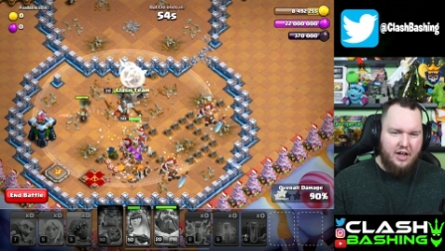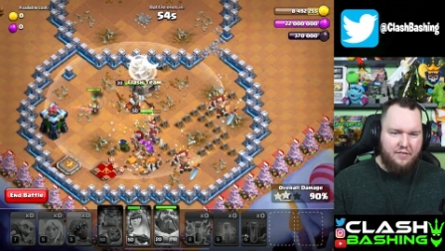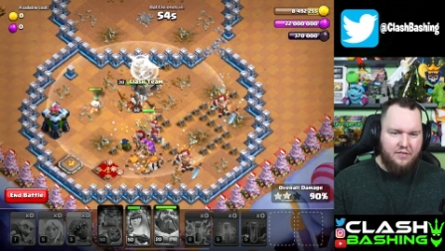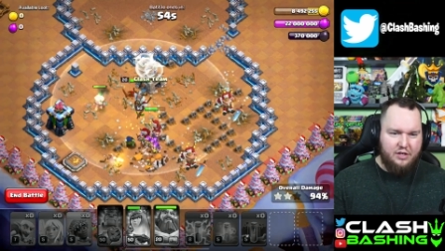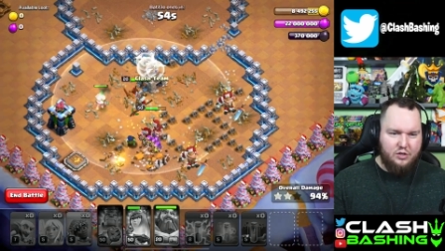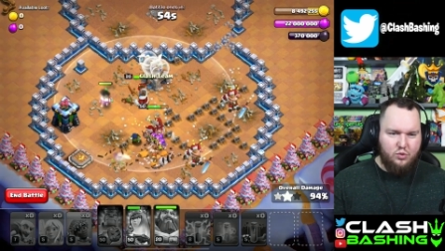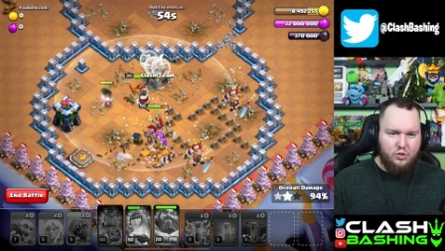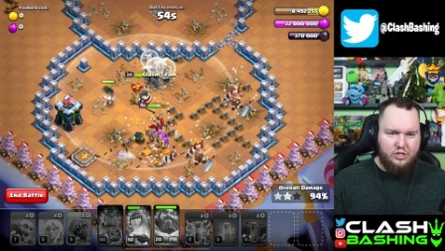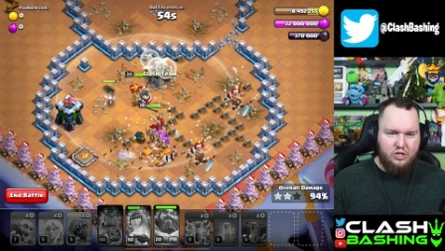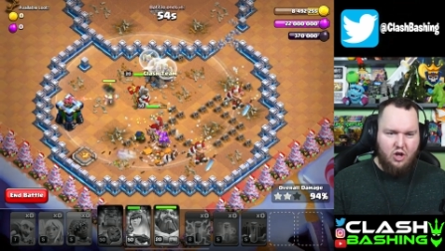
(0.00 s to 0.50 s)

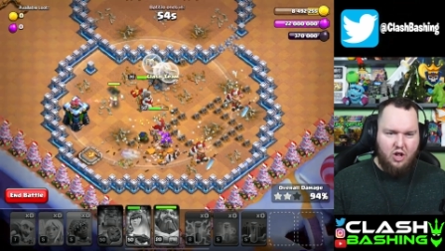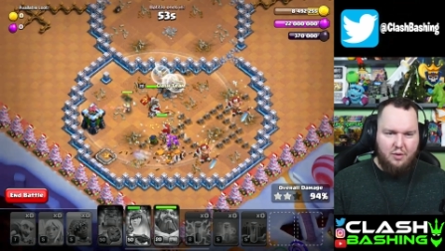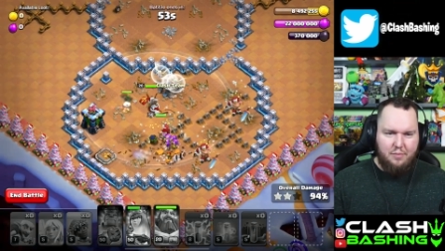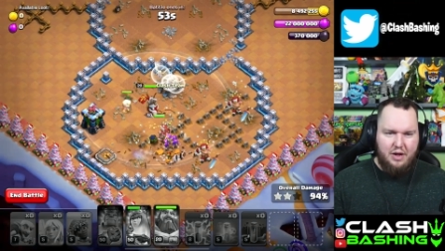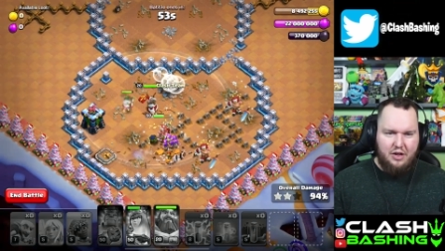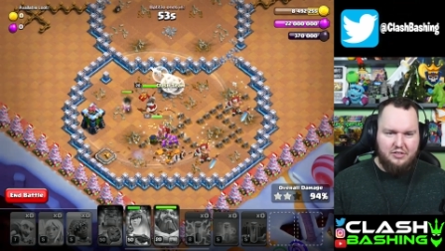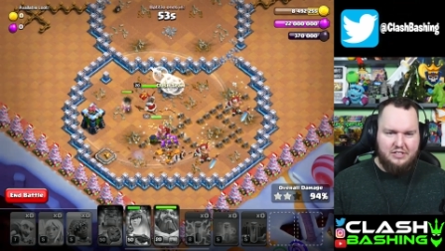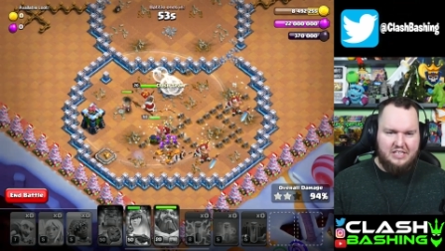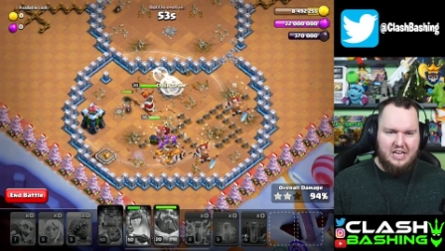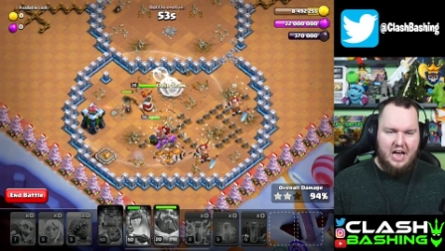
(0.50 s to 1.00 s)
This one's all
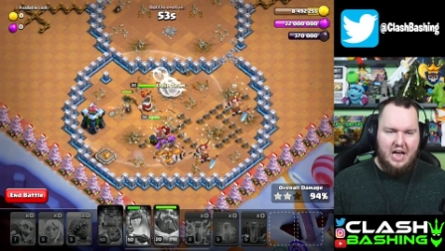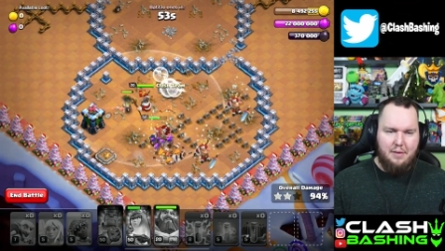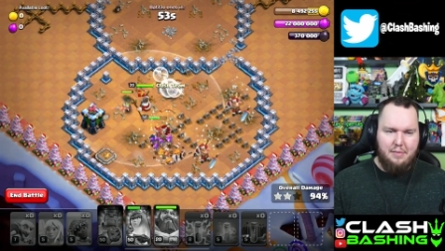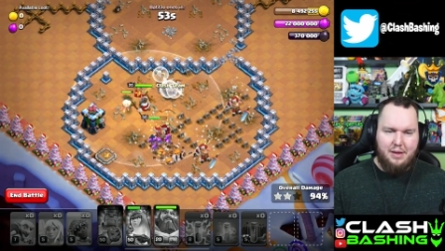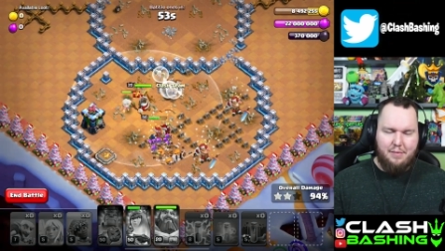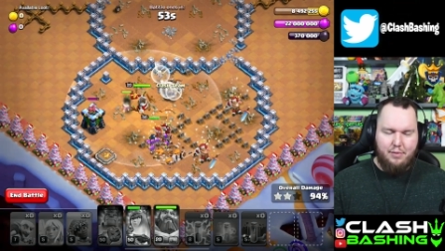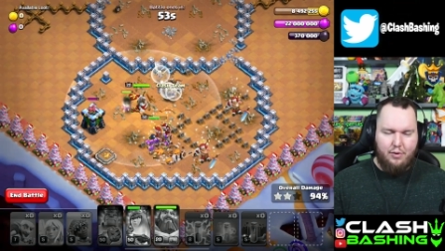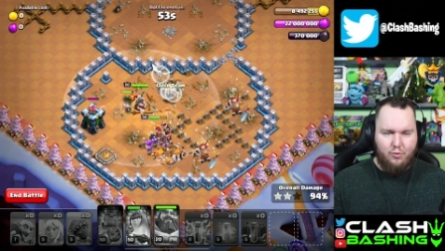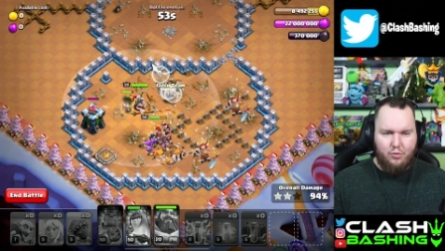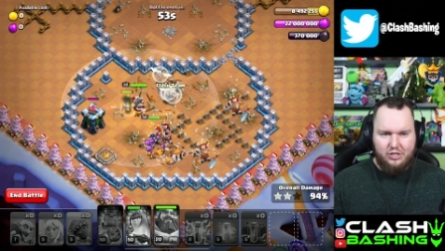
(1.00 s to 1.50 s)
about
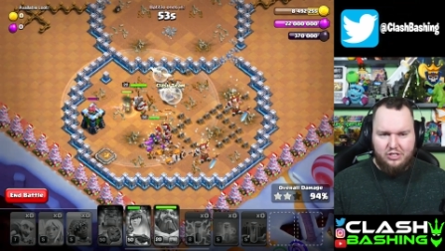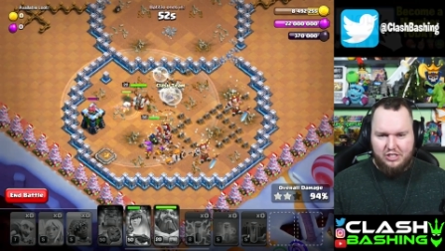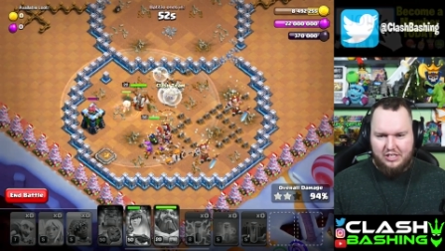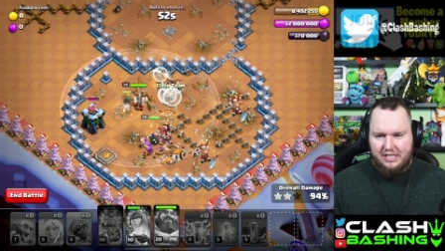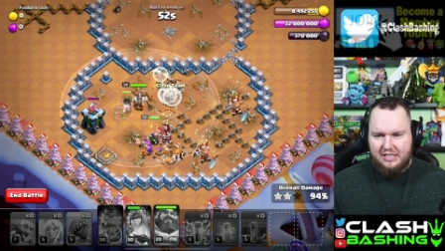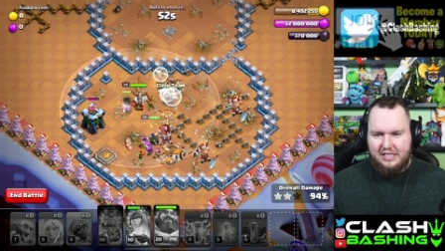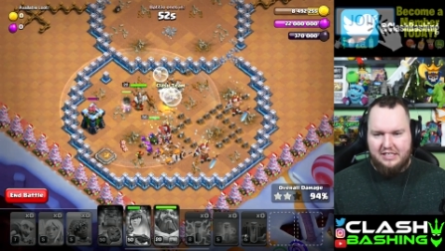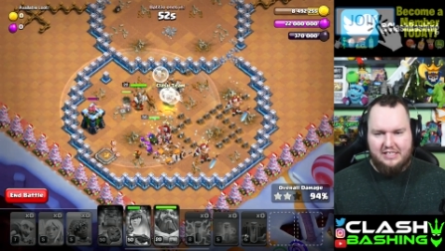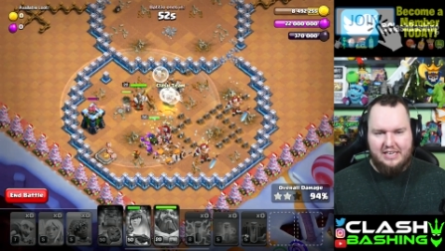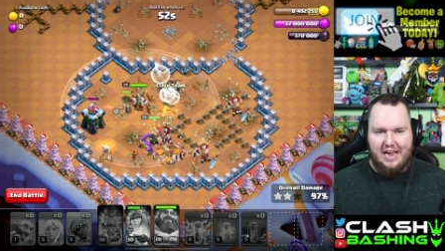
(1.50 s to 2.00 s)
timing, but once you
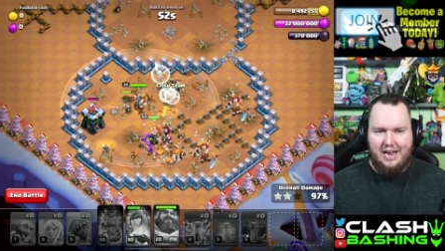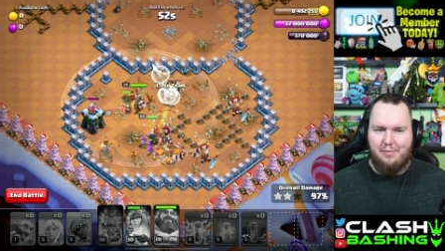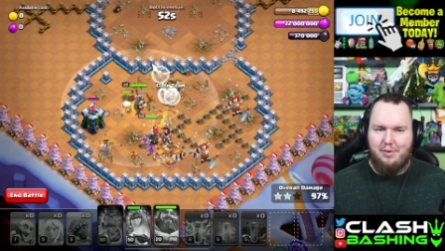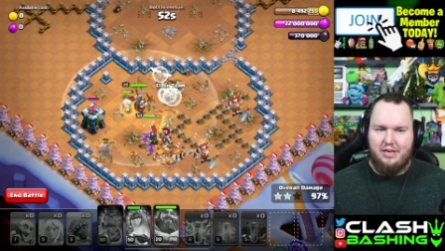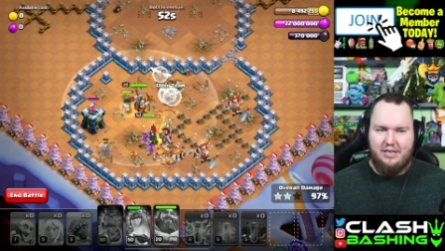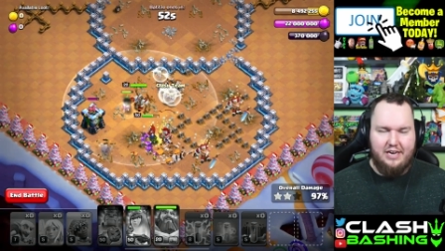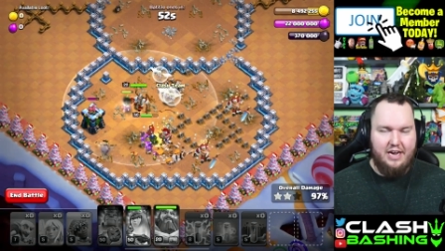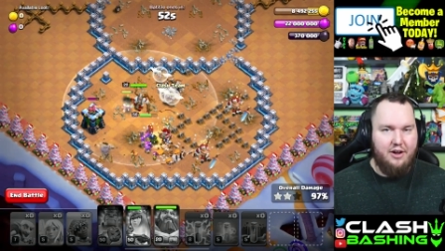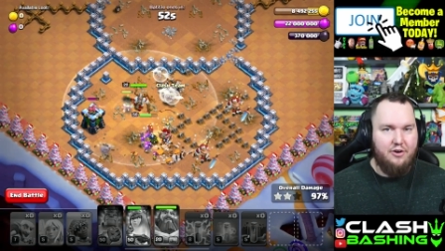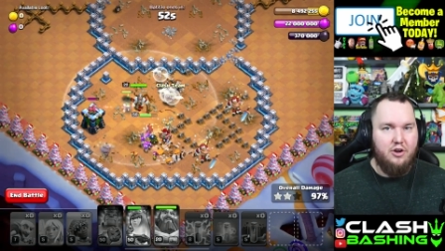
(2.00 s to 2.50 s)
get the
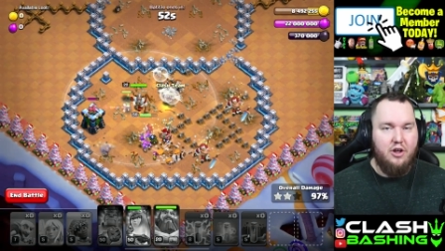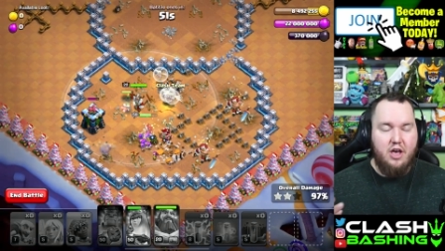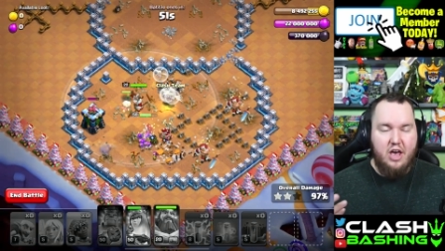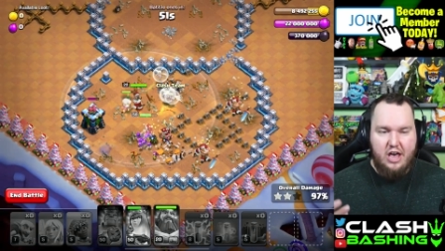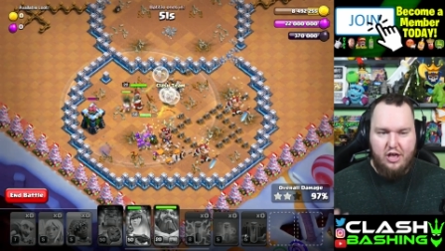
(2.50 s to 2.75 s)
timing down,